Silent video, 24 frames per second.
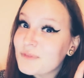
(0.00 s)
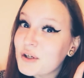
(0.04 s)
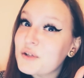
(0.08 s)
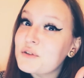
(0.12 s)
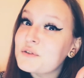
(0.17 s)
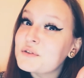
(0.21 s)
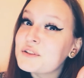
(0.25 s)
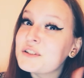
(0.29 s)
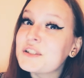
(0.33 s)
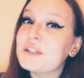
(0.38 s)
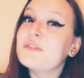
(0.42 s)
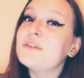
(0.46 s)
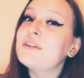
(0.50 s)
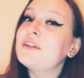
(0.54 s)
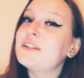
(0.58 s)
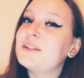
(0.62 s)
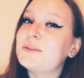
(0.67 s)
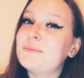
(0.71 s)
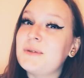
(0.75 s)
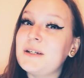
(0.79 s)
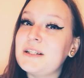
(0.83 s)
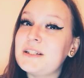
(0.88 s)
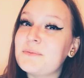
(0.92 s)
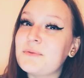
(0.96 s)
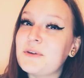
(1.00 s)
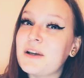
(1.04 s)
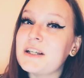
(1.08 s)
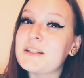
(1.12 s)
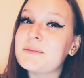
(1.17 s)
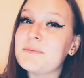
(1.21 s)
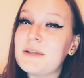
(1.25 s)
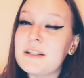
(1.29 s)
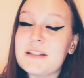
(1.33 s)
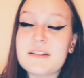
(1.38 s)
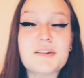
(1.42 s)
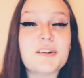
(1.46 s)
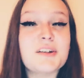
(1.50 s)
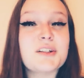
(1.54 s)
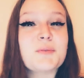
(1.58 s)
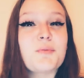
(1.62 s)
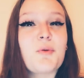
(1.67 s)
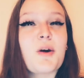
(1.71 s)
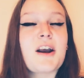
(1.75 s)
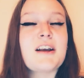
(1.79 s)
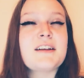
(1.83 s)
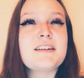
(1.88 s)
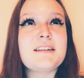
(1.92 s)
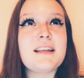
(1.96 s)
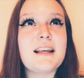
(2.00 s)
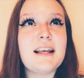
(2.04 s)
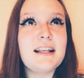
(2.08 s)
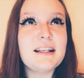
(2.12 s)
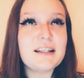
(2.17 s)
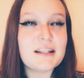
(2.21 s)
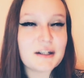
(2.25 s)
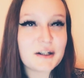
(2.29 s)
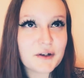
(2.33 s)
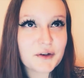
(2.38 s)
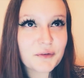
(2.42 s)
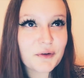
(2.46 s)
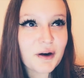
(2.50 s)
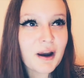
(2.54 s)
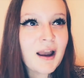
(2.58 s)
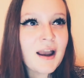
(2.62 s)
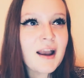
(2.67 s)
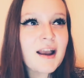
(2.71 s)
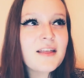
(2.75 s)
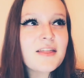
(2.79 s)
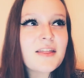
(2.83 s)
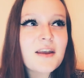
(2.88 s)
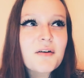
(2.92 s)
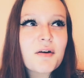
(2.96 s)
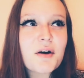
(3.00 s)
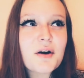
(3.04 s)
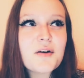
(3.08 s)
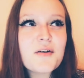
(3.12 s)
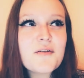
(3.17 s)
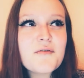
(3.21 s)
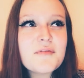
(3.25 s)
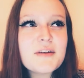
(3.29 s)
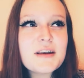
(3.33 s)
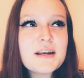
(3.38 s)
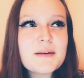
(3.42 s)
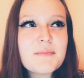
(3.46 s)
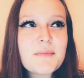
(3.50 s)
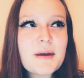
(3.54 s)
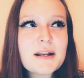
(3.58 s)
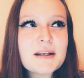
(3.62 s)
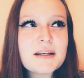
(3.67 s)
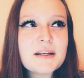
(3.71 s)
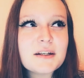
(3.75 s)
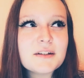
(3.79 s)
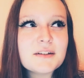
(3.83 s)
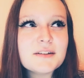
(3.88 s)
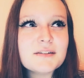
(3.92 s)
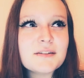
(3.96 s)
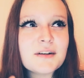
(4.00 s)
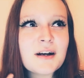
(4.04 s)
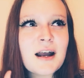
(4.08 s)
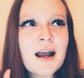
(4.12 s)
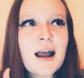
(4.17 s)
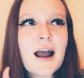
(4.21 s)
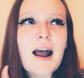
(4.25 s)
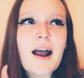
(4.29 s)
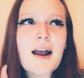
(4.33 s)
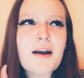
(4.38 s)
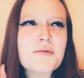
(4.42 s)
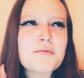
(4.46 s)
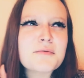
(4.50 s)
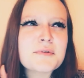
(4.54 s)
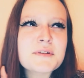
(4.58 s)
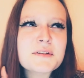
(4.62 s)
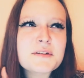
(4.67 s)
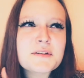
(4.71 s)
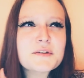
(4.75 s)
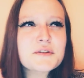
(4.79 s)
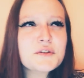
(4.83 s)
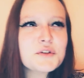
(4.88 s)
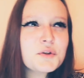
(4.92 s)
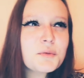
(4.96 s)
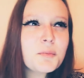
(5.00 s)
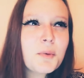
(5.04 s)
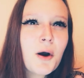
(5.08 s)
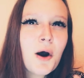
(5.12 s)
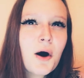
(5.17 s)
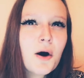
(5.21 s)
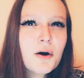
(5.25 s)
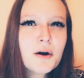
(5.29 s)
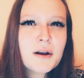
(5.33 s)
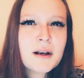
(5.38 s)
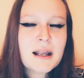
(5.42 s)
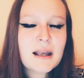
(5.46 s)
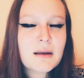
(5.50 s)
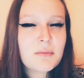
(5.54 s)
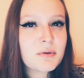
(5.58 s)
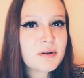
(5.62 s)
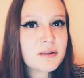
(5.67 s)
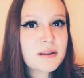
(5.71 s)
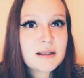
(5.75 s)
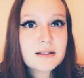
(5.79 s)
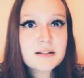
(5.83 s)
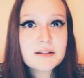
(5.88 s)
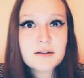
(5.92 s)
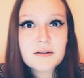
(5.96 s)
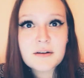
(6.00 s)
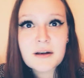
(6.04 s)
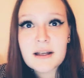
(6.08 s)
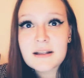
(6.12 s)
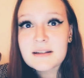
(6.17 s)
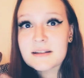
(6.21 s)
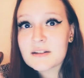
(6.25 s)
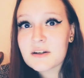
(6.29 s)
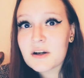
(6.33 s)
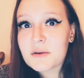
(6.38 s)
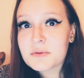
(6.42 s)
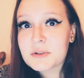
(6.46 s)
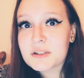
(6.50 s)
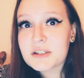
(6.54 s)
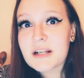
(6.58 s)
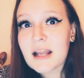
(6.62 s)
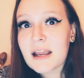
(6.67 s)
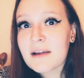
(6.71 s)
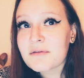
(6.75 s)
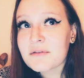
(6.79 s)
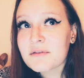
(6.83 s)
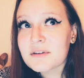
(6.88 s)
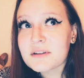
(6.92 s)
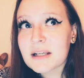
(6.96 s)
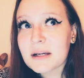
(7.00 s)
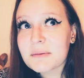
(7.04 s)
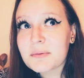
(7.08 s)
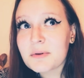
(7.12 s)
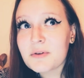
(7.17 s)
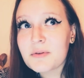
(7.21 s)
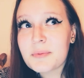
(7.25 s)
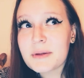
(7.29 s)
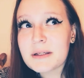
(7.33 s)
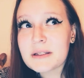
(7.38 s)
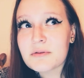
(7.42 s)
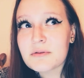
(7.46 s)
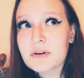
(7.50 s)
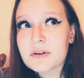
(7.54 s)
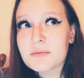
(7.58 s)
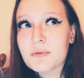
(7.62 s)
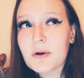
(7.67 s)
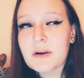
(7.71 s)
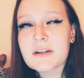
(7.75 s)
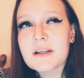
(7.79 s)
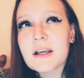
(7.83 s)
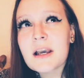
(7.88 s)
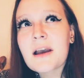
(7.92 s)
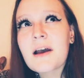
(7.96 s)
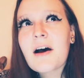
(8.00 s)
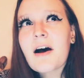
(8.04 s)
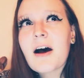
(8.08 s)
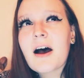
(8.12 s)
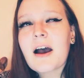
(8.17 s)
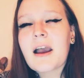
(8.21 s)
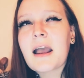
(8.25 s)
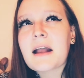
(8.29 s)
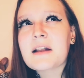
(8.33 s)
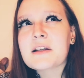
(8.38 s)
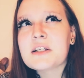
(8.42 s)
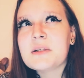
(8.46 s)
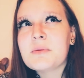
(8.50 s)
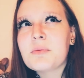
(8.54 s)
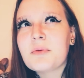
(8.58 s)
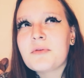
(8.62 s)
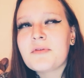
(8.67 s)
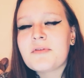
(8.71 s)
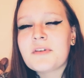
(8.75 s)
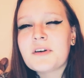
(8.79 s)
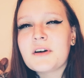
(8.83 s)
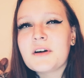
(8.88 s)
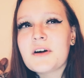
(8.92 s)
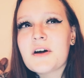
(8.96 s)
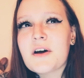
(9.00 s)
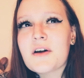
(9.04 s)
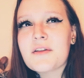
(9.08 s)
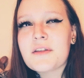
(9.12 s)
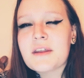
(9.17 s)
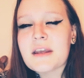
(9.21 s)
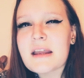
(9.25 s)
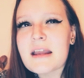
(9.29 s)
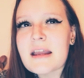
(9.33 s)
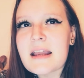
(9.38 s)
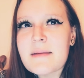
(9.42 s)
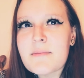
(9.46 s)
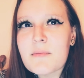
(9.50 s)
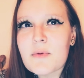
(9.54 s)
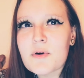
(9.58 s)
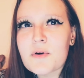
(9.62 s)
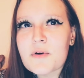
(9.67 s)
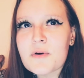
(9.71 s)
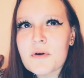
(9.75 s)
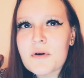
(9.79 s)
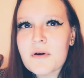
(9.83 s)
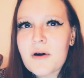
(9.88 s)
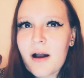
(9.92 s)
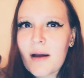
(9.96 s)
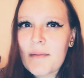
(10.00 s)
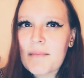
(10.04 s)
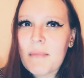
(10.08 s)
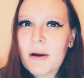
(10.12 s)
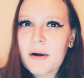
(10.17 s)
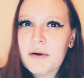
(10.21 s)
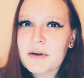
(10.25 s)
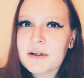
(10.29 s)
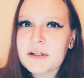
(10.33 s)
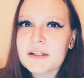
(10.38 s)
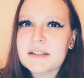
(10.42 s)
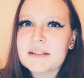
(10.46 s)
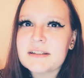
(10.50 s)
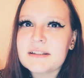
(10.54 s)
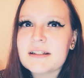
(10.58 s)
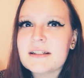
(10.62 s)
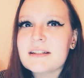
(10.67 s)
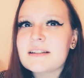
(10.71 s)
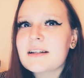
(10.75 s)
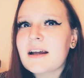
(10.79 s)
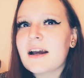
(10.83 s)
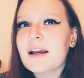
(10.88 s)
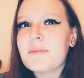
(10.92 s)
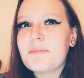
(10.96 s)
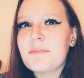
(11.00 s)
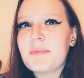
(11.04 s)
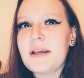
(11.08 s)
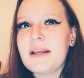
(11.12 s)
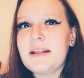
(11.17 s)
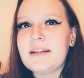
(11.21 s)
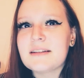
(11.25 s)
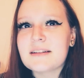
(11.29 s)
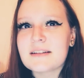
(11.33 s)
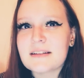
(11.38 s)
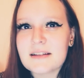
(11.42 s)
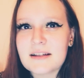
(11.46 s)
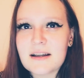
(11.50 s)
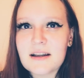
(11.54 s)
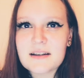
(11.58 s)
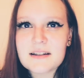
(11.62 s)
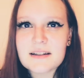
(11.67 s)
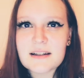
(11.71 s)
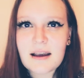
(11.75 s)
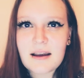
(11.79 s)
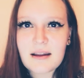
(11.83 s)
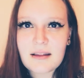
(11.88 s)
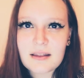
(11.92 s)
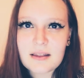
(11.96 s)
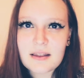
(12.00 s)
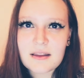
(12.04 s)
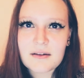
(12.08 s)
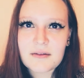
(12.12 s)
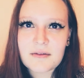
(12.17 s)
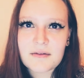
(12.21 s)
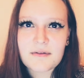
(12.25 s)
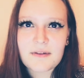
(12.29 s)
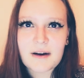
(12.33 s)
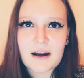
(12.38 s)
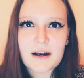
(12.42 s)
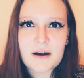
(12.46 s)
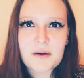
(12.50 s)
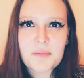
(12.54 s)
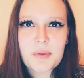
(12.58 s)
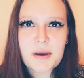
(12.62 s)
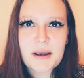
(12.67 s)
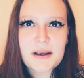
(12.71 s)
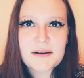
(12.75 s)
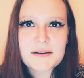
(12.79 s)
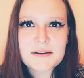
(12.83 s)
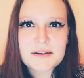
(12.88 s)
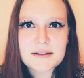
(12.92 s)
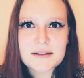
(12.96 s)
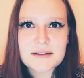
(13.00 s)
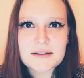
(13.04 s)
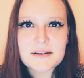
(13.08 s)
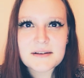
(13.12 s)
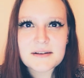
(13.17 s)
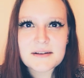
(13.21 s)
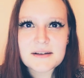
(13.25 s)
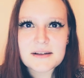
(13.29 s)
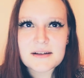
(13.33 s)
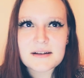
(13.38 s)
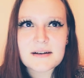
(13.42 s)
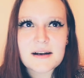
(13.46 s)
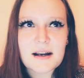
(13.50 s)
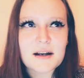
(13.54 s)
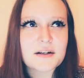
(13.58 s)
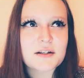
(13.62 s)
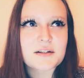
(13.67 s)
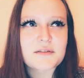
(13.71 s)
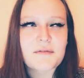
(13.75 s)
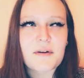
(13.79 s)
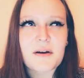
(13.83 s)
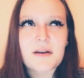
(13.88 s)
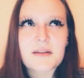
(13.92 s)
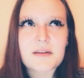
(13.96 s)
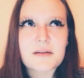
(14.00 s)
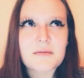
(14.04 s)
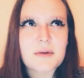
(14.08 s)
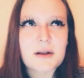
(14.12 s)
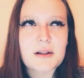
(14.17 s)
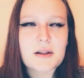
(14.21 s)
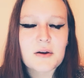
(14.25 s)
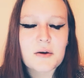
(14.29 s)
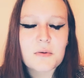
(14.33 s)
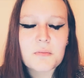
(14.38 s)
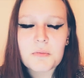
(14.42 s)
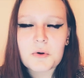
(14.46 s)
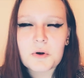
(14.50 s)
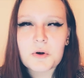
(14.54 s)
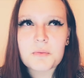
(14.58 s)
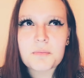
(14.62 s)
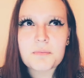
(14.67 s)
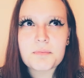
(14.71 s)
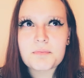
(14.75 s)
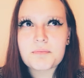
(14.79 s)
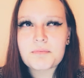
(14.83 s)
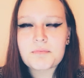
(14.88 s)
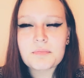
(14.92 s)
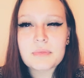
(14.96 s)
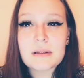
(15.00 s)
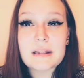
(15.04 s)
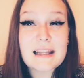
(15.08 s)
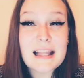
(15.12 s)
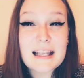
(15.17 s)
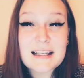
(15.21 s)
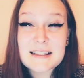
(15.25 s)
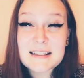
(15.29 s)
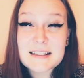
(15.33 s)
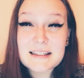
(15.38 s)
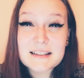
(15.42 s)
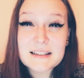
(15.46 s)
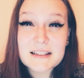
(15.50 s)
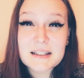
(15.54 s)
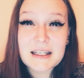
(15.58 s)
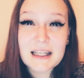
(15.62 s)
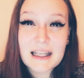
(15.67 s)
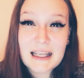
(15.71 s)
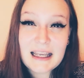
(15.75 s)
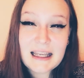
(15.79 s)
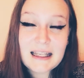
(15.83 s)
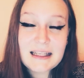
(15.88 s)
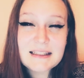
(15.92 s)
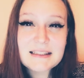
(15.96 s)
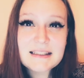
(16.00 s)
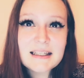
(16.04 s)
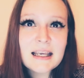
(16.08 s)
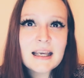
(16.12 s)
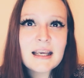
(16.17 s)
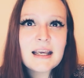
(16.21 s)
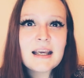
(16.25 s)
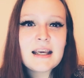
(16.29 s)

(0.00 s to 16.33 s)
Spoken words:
Also another pizza place, Pizza Express. They do their own vegan menu. I wasn't super hot on it, but they do it. It's an option. Everyone's happy with Pizza Express. I actually prefer the more American type pizzas, like the fatter bases, and I just find them a lot more pleasant to eat.